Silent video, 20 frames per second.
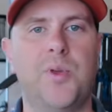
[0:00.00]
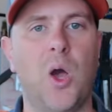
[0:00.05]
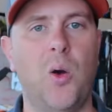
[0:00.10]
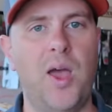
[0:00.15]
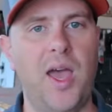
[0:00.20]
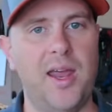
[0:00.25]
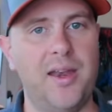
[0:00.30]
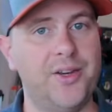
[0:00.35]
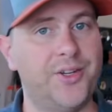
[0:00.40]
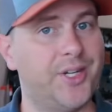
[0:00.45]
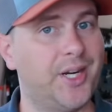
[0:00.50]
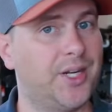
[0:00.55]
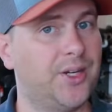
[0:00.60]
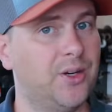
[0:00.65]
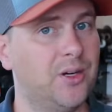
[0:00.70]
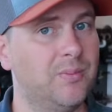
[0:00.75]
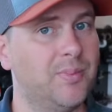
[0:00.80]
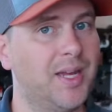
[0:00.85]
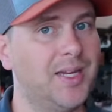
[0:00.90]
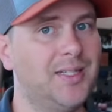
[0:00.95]
go ahead and check
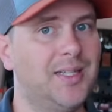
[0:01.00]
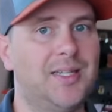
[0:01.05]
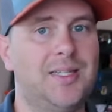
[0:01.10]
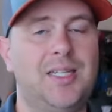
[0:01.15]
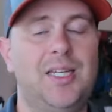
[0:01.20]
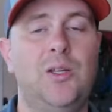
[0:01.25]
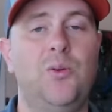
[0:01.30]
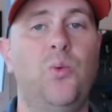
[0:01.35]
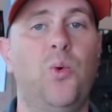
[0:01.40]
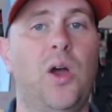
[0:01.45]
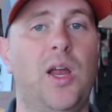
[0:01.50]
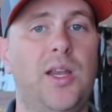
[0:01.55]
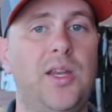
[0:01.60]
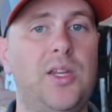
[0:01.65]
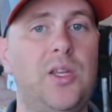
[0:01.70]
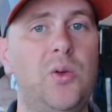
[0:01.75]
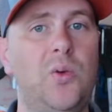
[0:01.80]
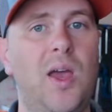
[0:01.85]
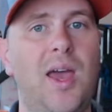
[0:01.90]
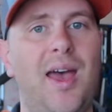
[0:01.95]
your bike to see what
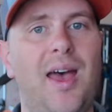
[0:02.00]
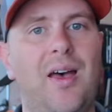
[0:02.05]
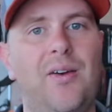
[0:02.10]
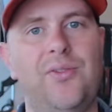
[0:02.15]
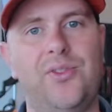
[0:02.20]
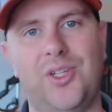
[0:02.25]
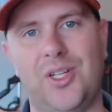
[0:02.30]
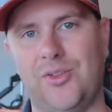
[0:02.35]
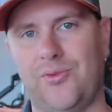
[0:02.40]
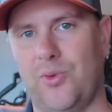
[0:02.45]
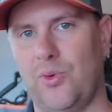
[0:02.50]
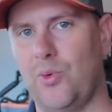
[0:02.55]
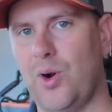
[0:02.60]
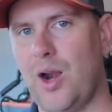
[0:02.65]
you have, just for